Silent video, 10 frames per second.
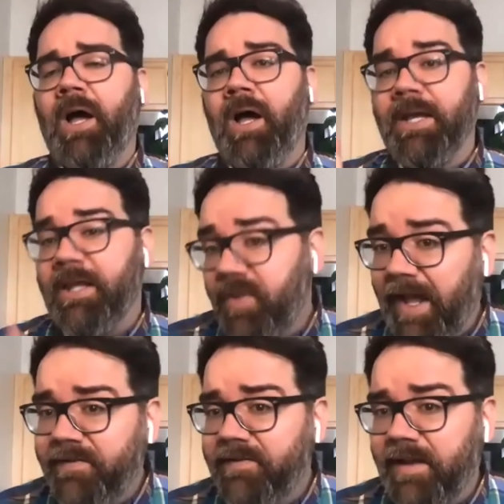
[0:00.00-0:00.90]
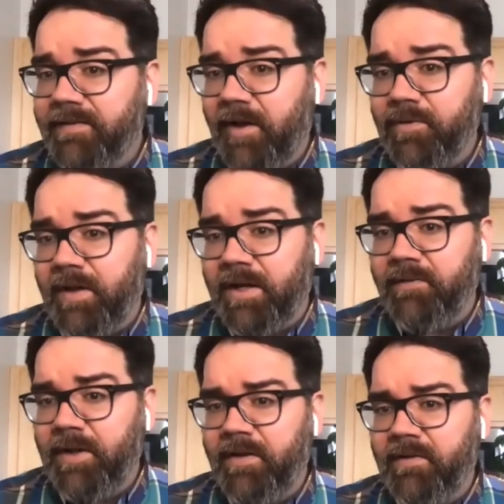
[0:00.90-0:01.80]
he's had sex outside of
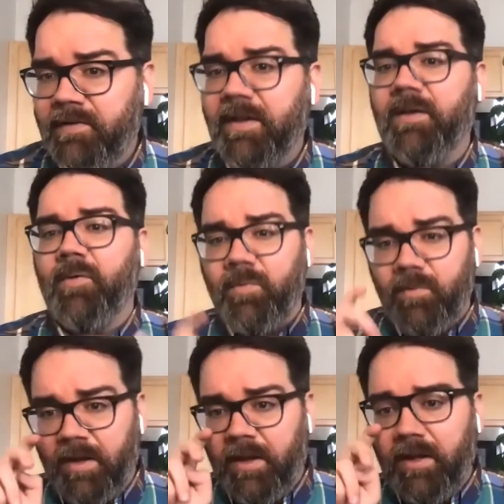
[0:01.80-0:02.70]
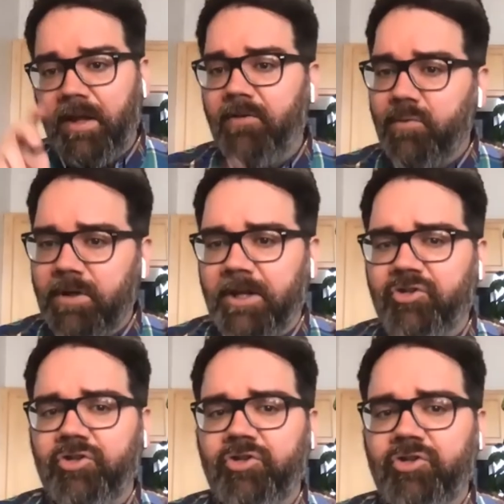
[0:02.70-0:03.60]
his his
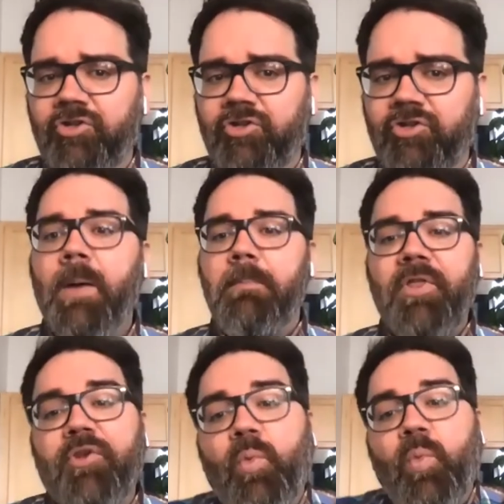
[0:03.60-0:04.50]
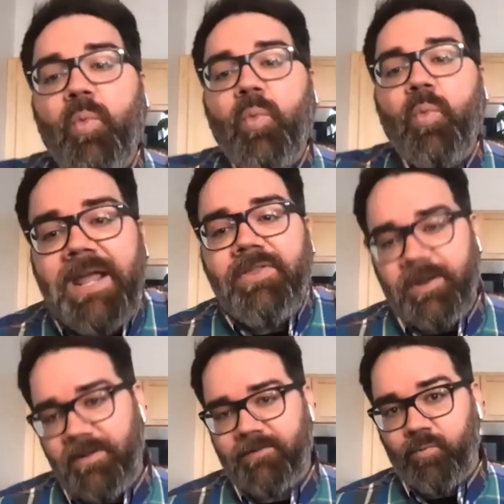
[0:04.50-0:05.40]
relationship, but the way that
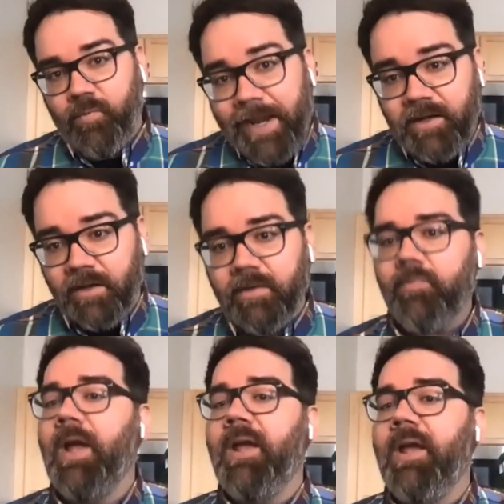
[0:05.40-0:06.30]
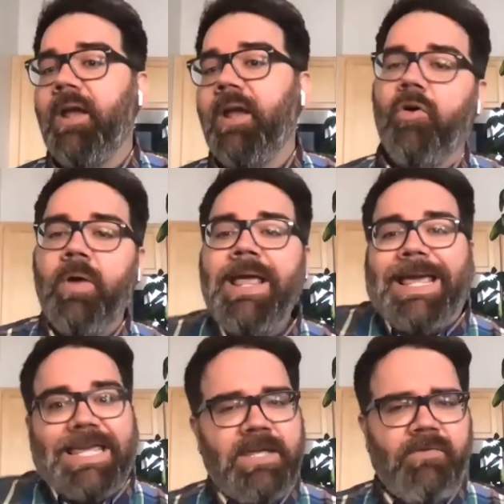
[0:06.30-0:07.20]
it's written, right? So
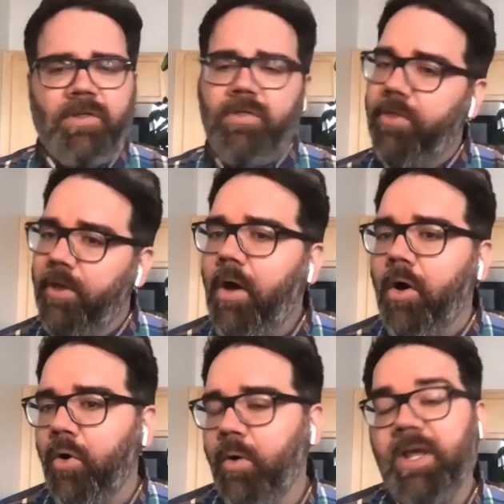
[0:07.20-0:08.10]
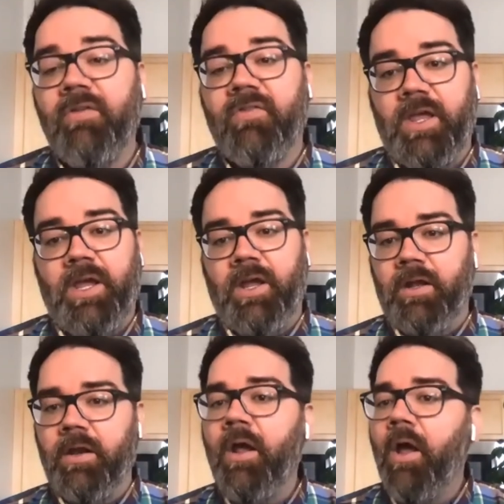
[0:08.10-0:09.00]
even though he's
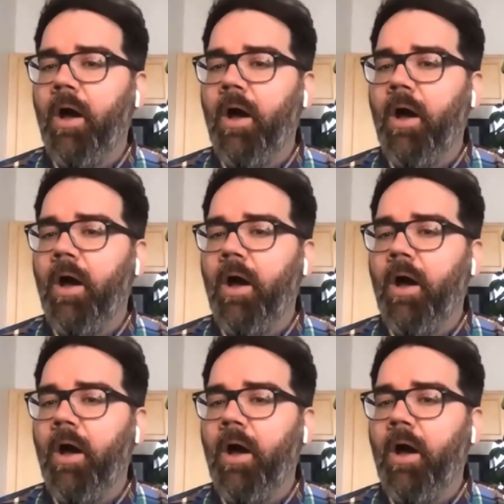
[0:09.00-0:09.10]
in